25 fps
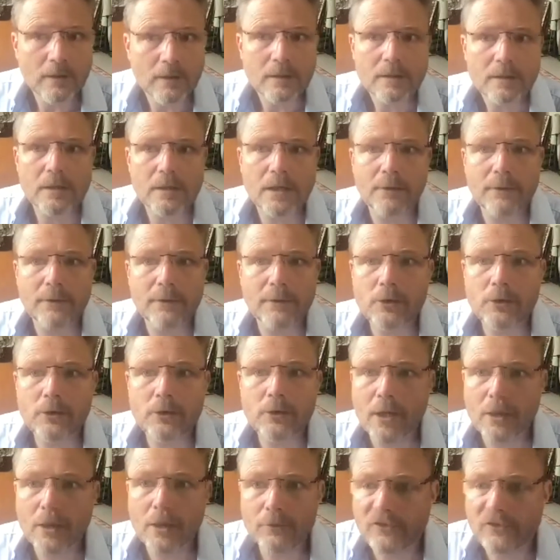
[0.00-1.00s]
you know, and you go
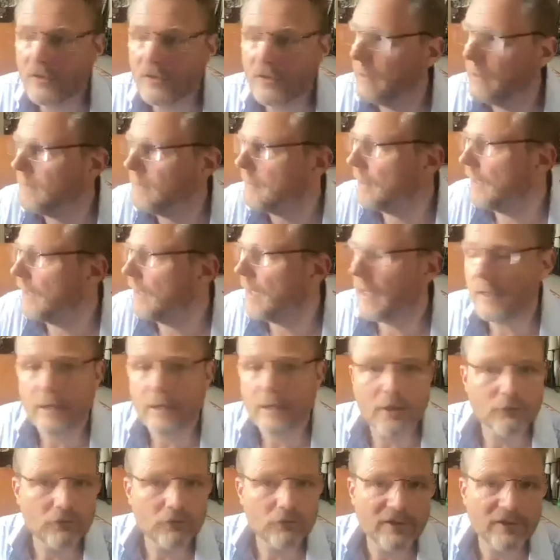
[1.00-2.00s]
to uh,
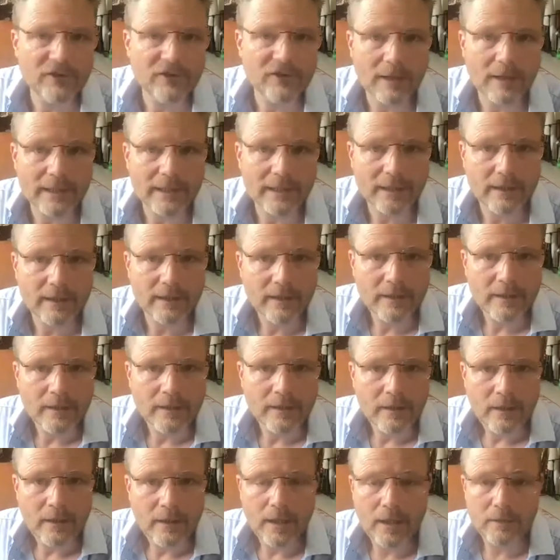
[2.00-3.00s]
countries like,
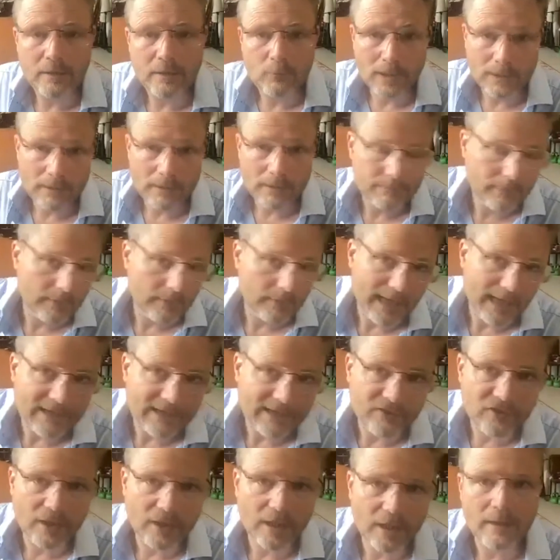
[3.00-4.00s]
uh, well,
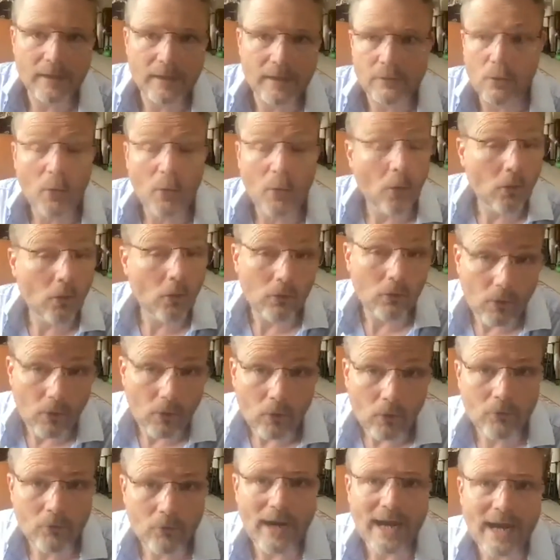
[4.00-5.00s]
India or,
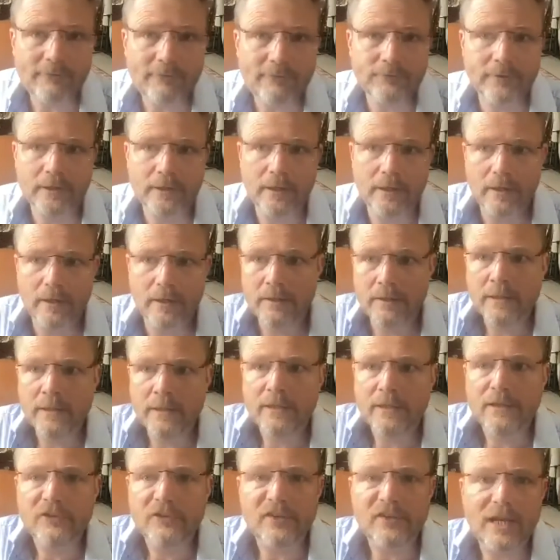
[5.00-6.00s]
or Africa,
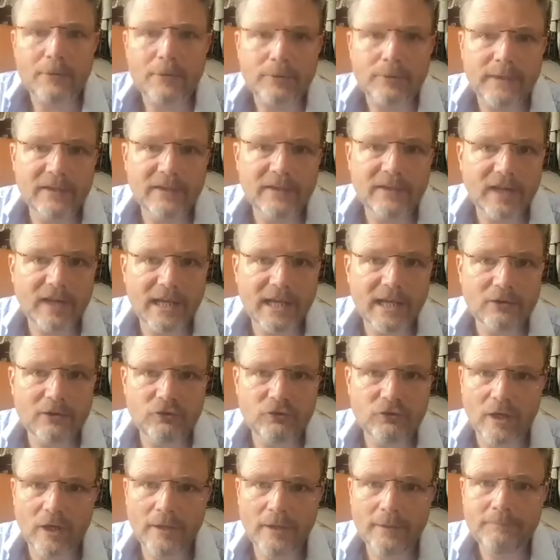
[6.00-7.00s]
Southeast
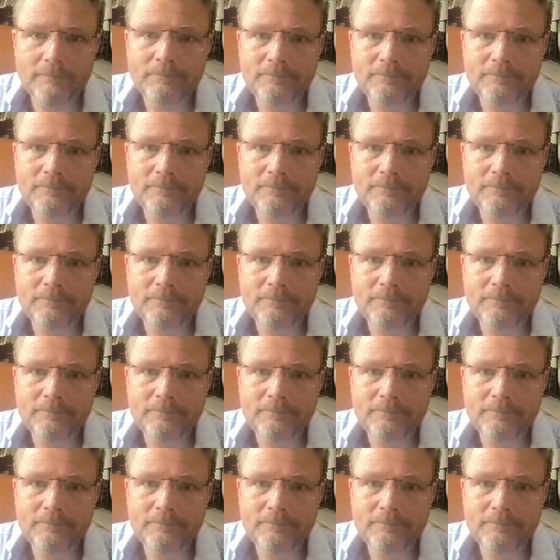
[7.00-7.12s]
Asia,